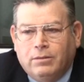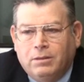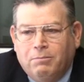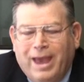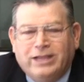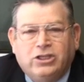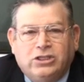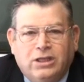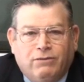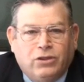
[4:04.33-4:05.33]

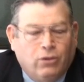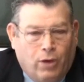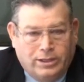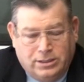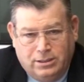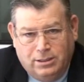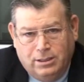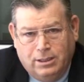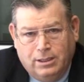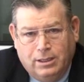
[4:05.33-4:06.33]
majesty of thought
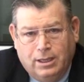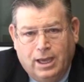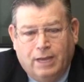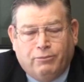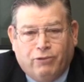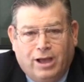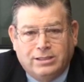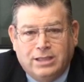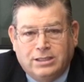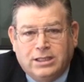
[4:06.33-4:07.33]
and
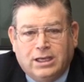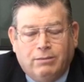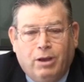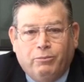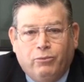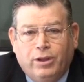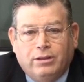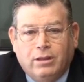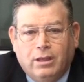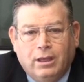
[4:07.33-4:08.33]
process to come up
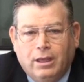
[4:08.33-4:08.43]
with